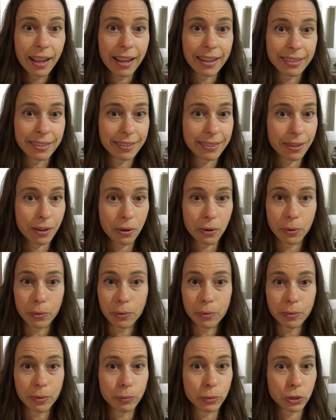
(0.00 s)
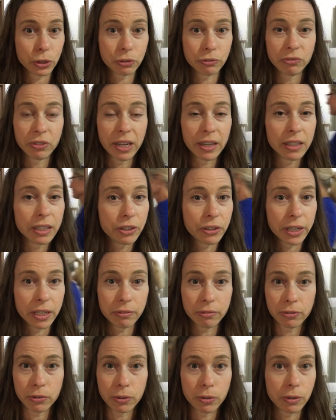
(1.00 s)
And so we're very
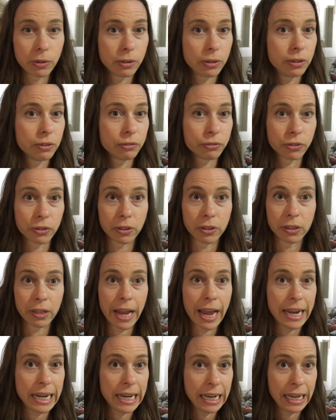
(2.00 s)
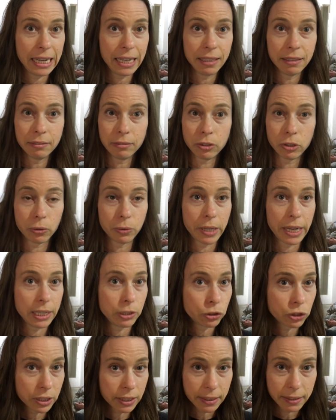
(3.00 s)
grateful for any
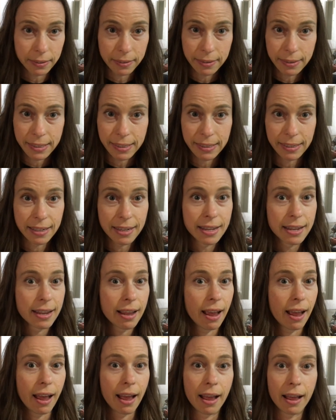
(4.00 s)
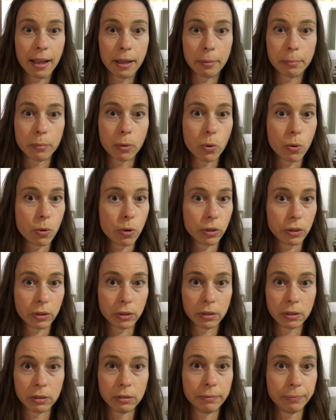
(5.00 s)
donations um,
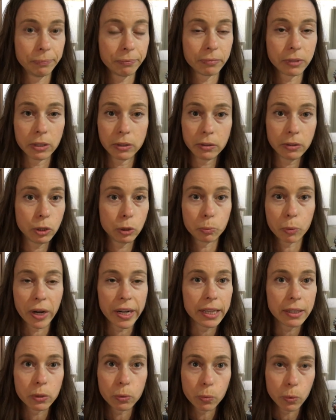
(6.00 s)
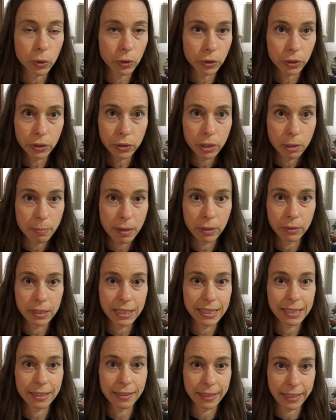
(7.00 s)
or spreading the word about
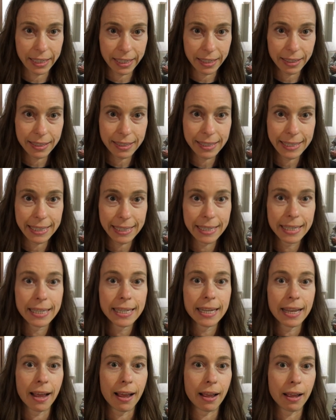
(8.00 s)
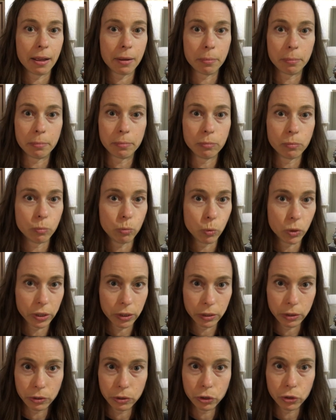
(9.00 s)
these clinics. Um,
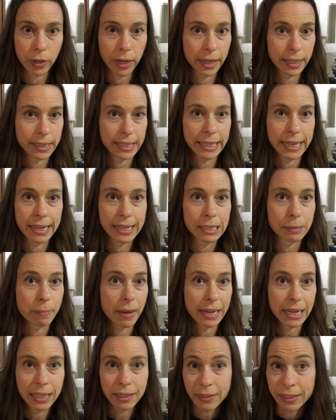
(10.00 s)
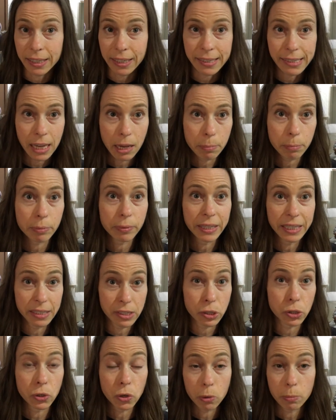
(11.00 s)
we're trying to get as many clinics up in
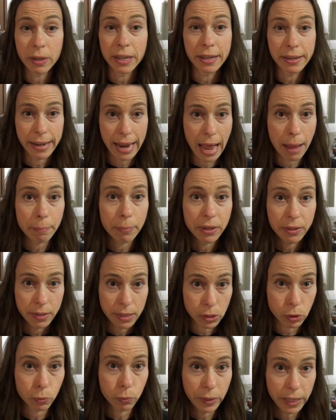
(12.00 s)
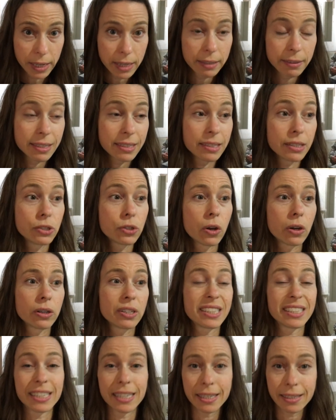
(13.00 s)
Sonoma and Napa this week. This is our
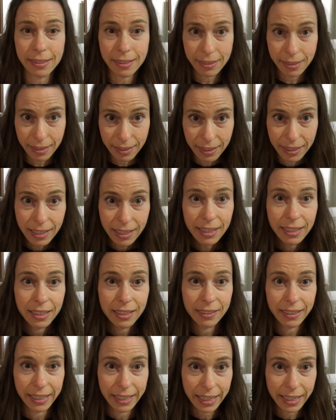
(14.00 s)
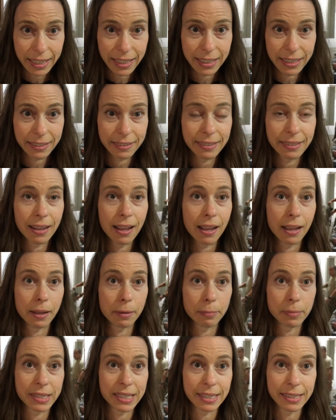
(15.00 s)
sixth clinic
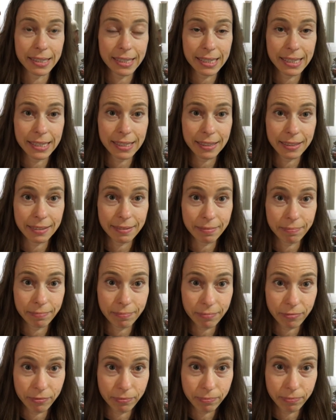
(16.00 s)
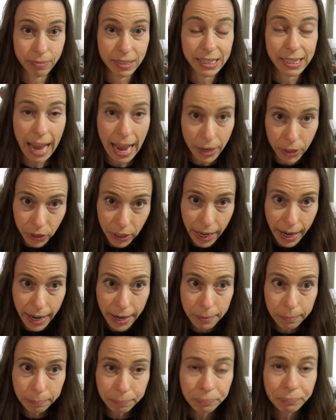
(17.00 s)
um, since
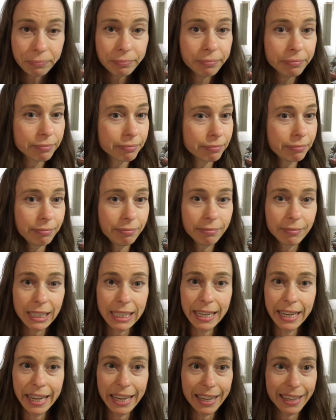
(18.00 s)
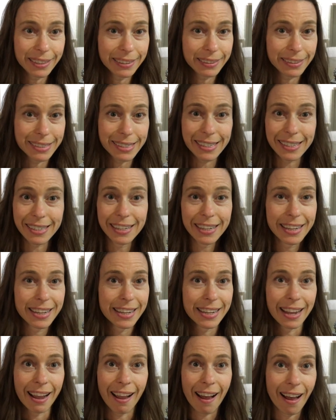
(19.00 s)
Saturday. And
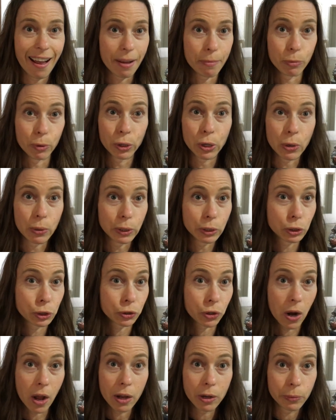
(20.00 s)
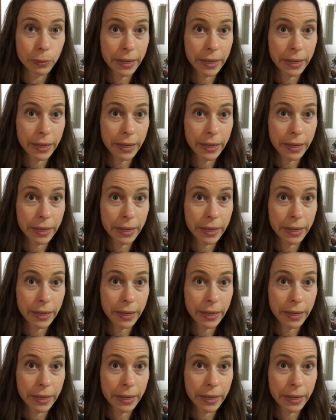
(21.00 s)
um, we're going strong.